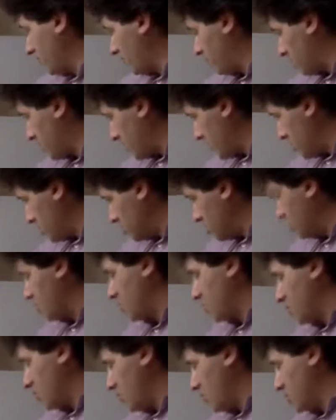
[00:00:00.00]
players
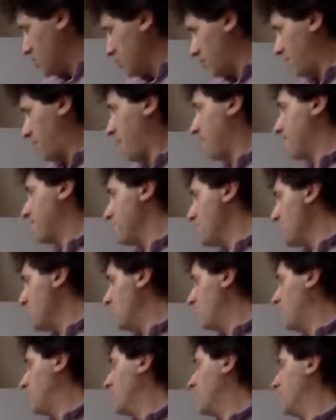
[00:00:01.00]
who has the
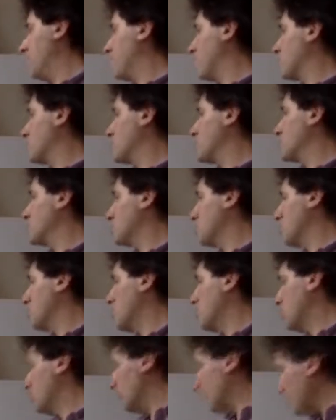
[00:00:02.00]
move in the
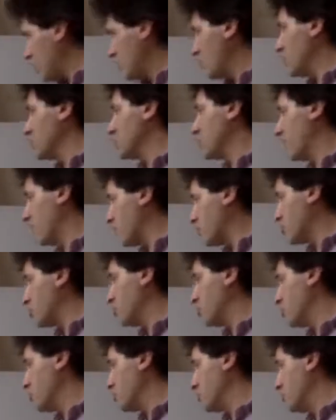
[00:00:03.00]
player who has the first
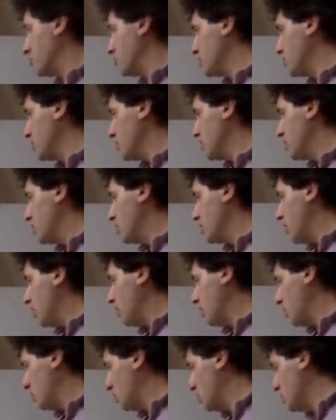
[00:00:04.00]
move. I
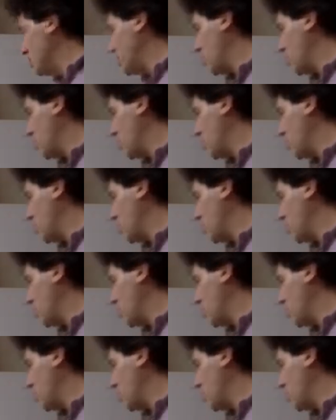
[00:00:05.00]
will always